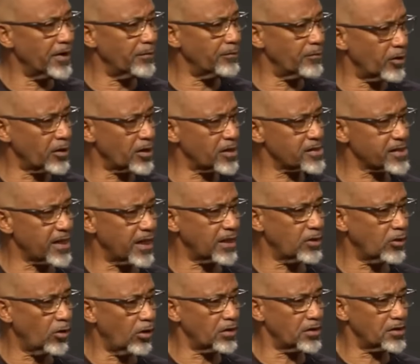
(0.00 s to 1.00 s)
I'm not a
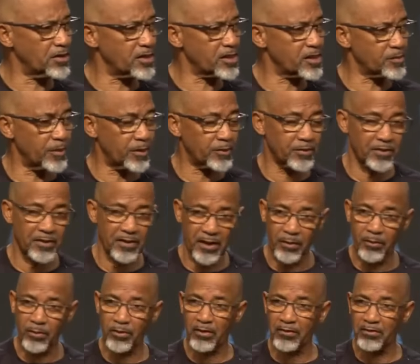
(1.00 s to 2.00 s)
psychologist, but with the
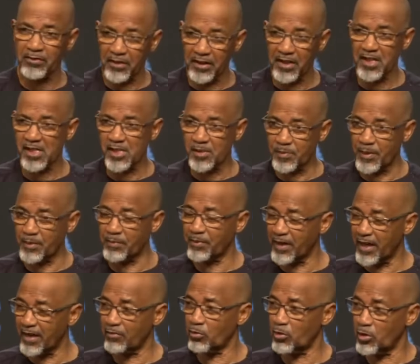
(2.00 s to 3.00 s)
number of crazy
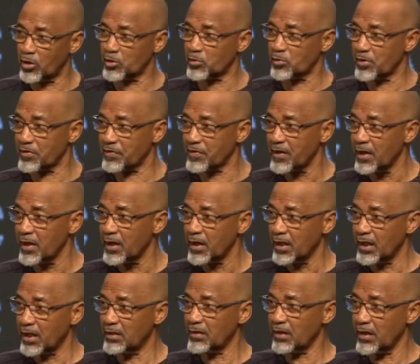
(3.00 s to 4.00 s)
people I've worked with
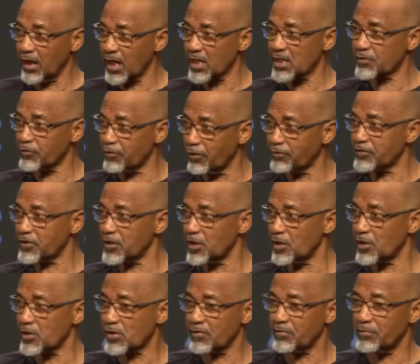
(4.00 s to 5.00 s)
in the last 50
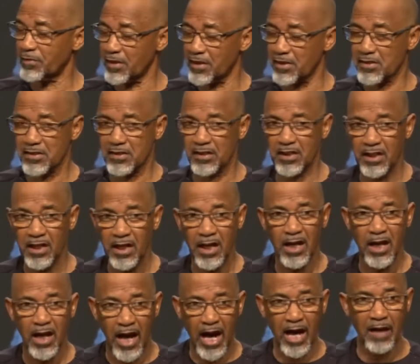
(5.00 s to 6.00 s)
years of ministry,
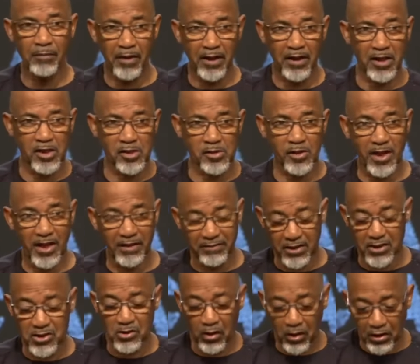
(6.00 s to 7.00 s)
I might as well have a
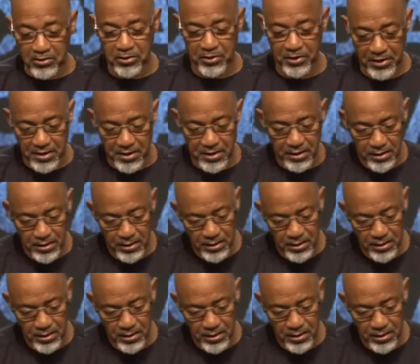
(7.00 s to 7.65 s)
doctorate.